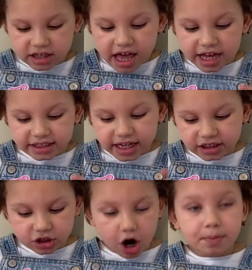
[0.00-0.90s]
let's get
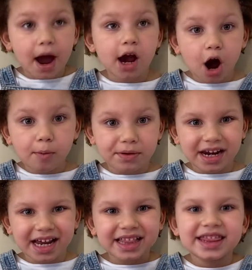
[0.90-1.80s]
started by
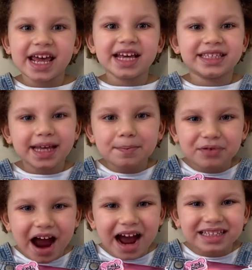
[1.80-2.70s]
opening this
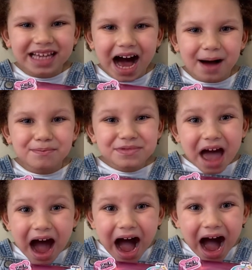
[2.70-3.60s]
surprise up
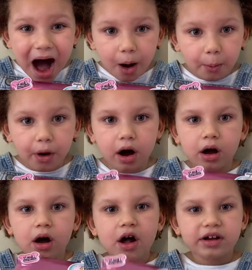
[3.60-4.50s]
now.
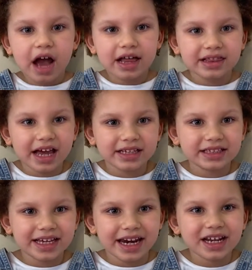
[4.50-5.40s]
Okay, let's
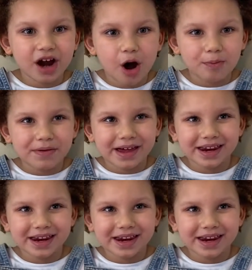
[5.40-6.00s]
get it open.